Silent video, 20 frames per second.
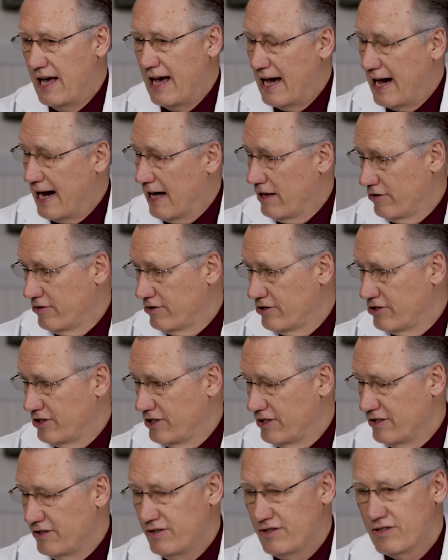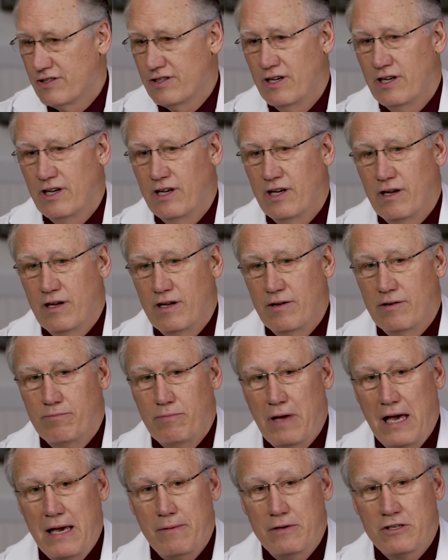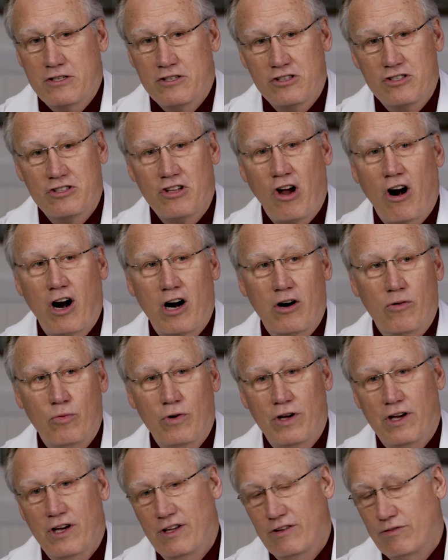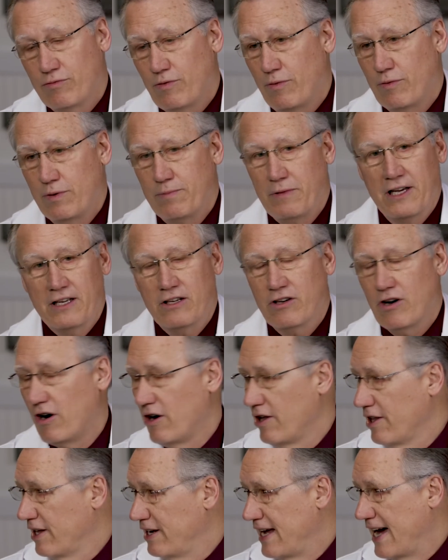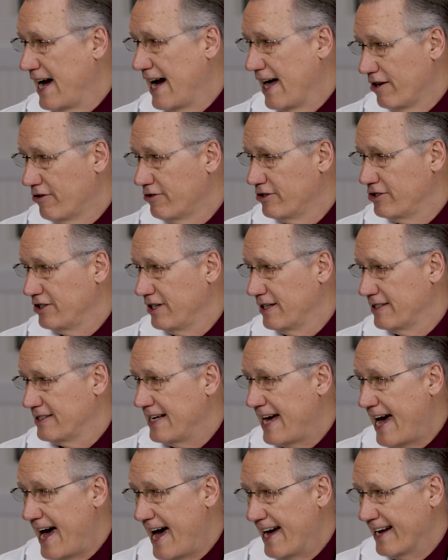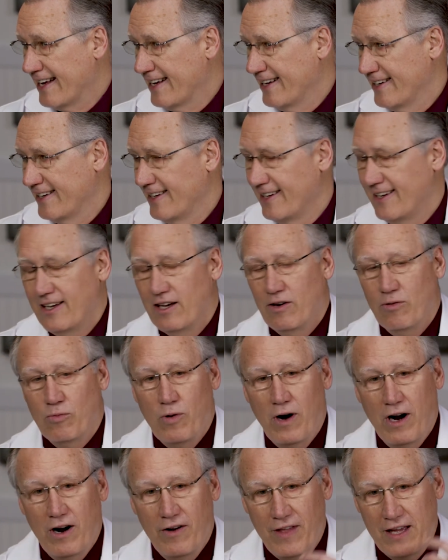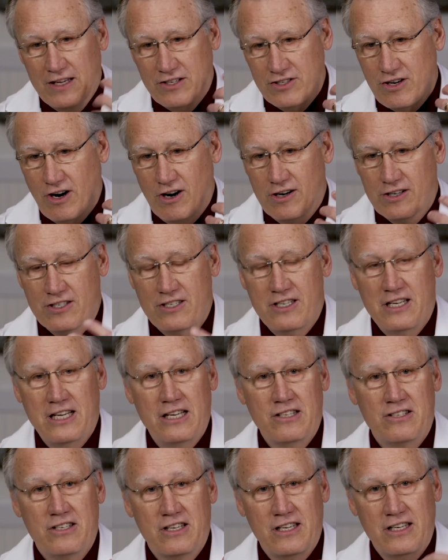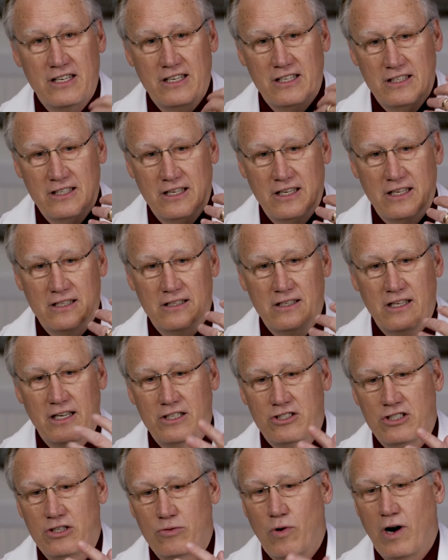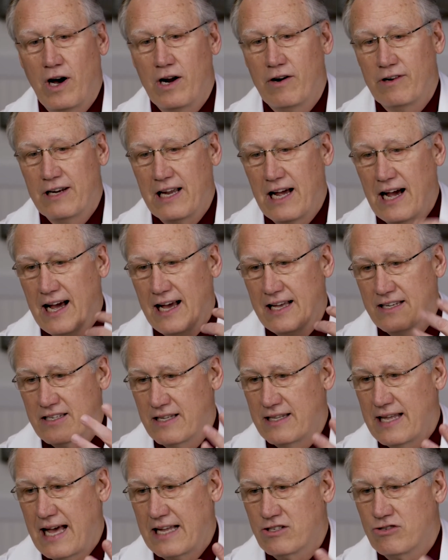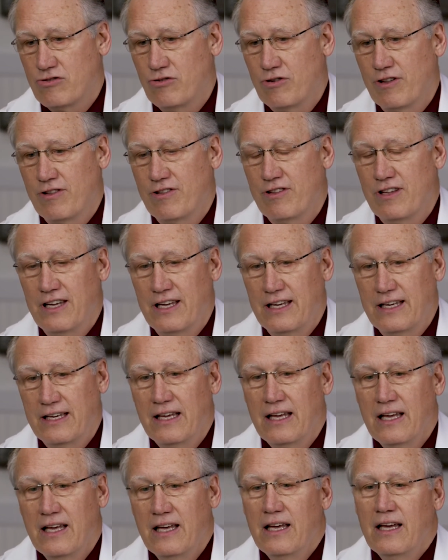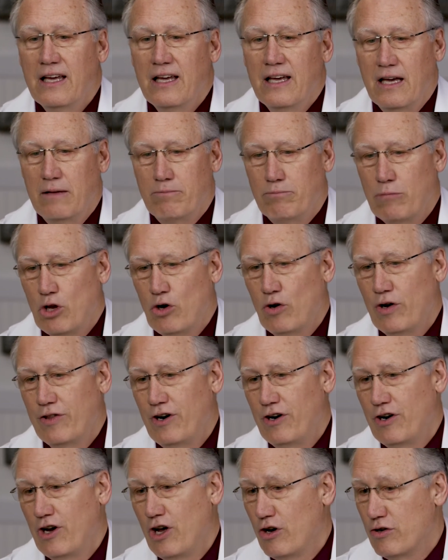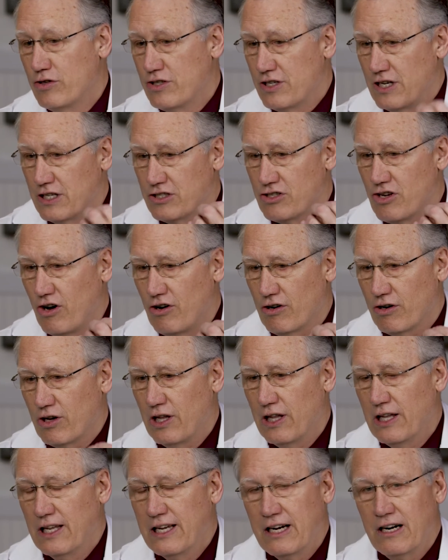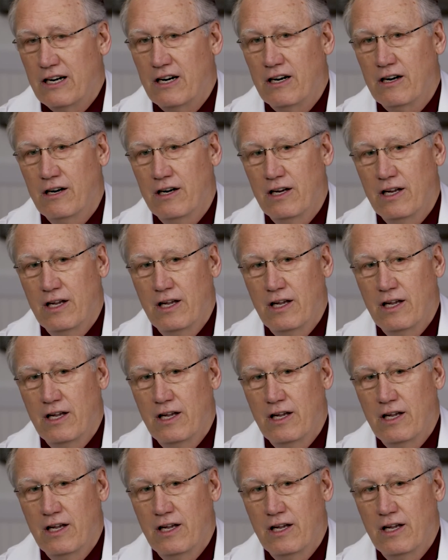allergies may start with what we might call an allergy attack, where they start sneezing and itchy, watery eyes and that sort of thing, and blowing their nose, and it's all clear.